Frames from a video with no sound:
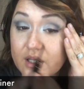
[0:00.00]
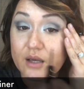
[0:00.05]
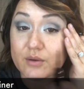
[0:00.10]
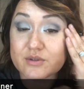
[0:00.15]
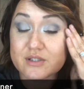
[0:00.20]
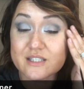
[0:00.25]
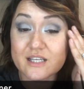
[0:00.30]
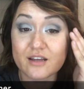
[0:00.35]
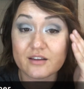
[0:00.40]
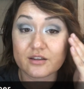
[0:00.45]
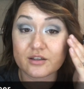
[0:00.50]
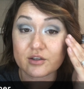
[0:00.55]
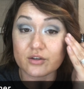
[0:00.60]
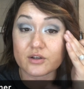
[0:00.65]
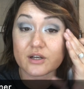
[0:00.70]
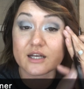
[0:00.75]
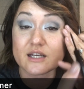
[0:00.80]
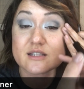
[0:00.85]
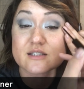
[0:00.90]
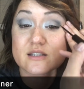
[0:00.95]
I was telling
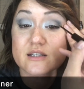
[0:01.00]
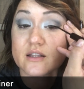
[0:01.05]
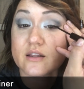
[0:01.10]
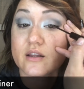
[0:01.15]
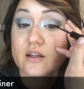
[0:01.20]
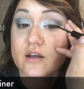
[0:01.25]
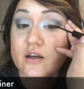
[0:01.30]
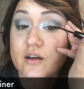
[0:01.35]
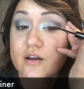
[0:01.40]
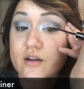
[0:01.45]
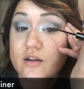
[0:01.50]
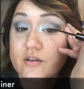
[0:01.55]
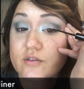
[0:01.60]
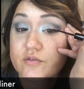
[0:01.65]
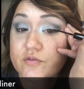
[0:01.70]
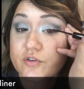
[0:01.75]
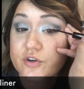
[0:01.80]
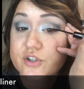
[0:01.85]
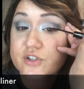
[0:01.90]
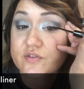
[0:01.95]
you guys in the
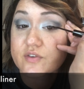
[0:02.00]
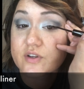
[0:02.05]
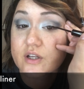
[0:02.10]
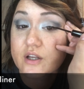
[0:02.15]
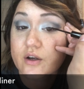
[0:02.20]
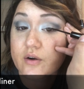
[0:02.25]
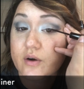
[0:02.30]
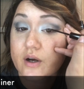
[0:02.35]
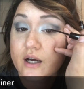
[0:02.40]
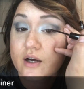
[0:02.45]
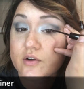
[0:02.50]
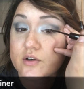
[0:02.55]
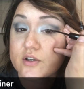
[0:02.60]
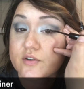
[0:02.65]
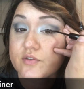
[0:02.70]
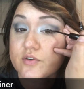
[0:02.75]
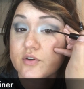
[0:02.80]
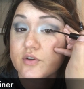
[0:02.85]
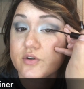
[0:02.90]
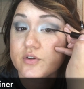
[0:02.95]
first video how
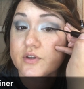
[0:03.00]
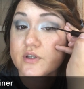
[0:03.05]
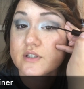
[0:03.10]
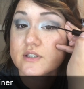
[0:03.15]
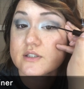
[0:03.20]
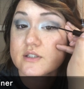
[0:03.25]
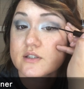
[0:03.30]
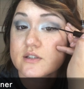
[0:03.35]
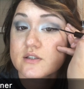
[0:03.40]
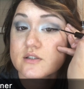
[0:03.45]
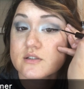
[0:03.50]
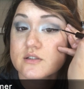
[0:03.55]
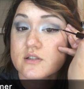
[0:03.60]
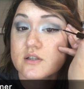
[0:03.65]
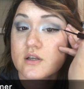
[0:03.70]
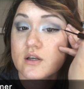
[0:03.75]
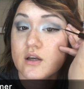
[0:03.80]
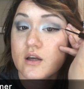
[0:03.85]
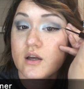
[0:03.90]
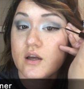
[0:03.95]
difficult this is